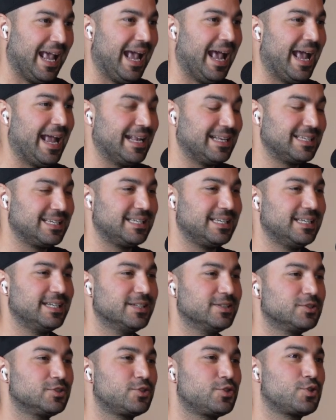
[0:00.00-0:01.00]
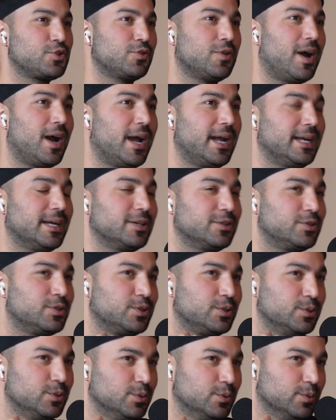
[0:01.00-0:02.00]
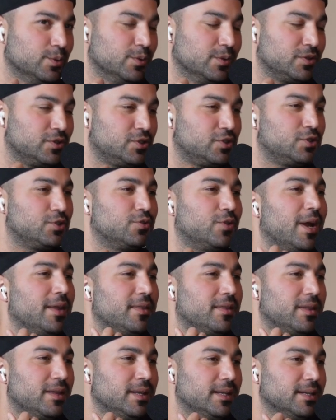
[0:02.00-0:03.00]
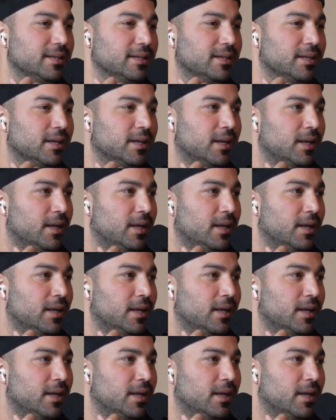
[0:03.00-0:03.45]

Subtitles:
and he is trying to strengthen